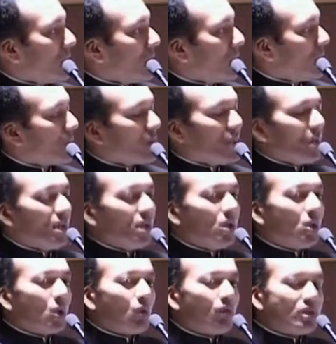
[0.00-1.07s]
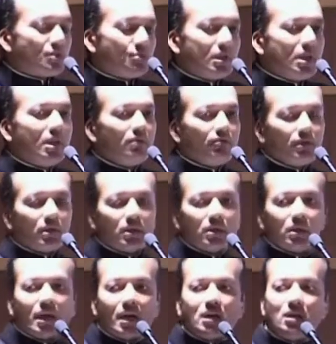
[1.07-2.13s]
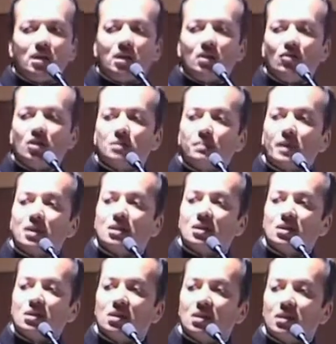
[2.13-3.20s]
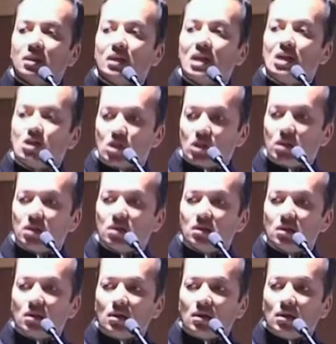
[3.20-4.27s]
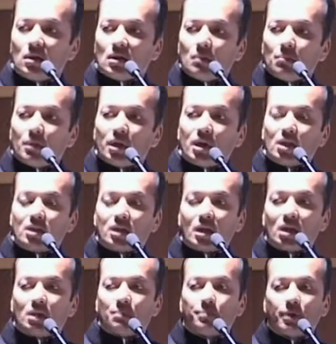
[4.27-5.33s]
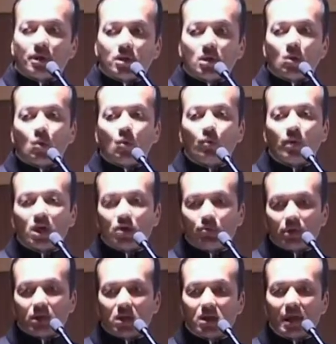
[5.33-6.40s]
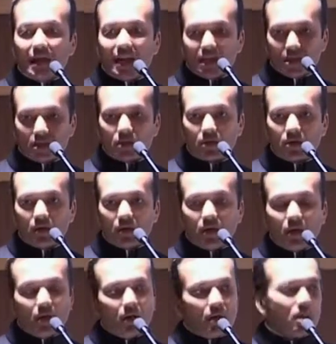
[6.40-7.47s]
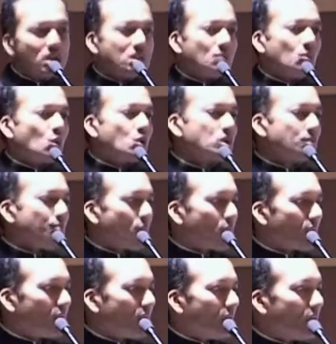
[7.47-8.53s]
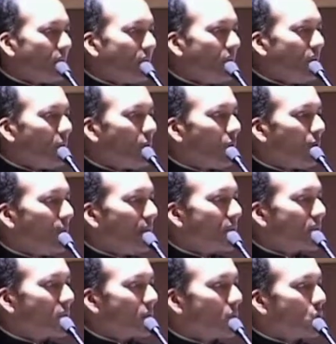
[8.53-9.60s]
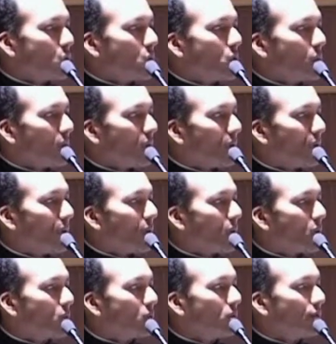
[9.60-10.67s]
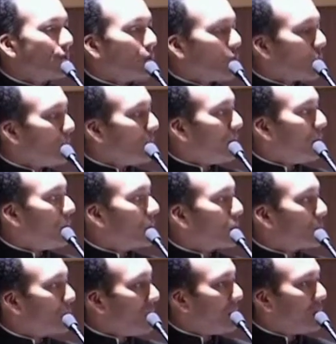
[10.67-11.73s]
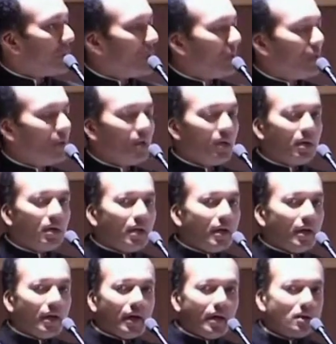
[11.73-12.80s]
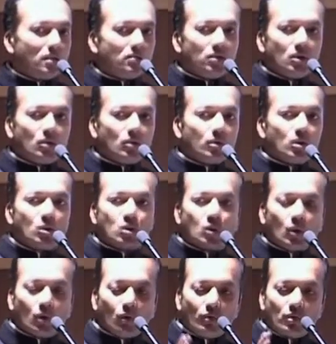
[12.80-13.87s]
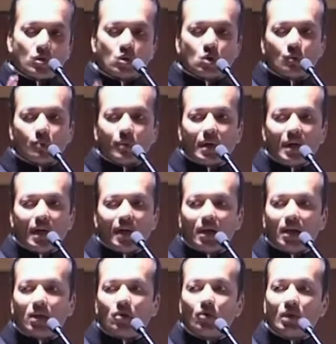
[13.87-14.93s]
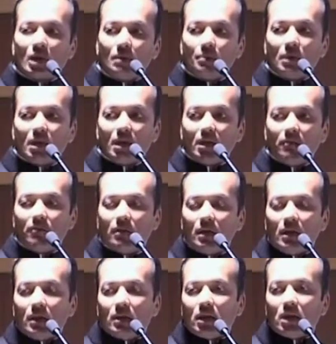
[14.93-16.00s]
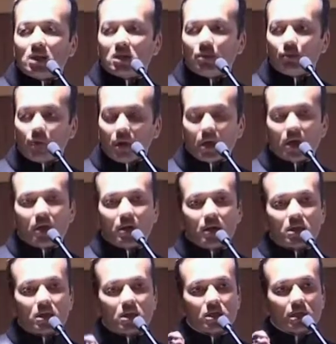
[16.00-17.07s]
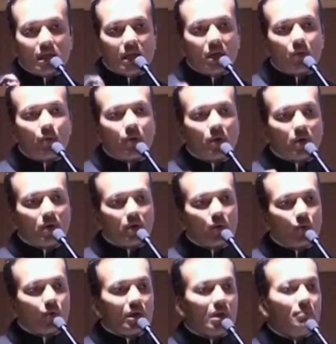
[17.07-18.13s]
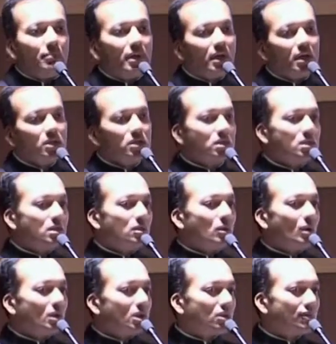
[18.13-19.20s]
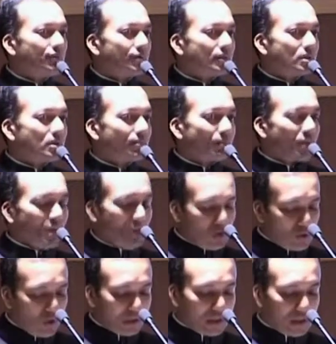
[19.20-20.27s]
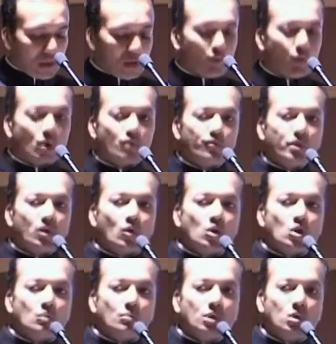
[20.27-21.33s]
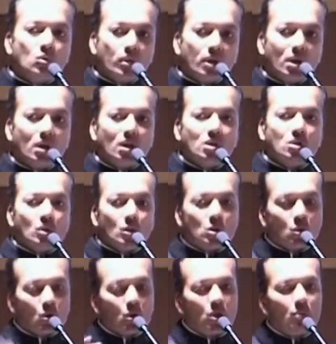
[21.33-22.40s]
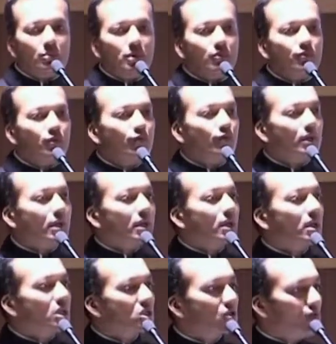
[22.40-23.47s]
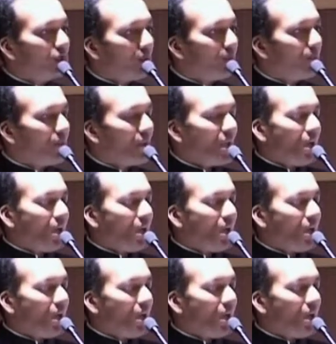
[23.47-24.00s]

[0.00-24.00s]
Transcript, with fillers: uh, he always believed that he respected the engineers, but he said the person who works with his hands is the most important. He always used to talk a lot to the foremen, to people, and you know, he was always used to plan and really believe that it's a worker, it's a skilled worker who really makes uh, all the difference. So I think what we are going to be doing is also going to be fulfilling his dream.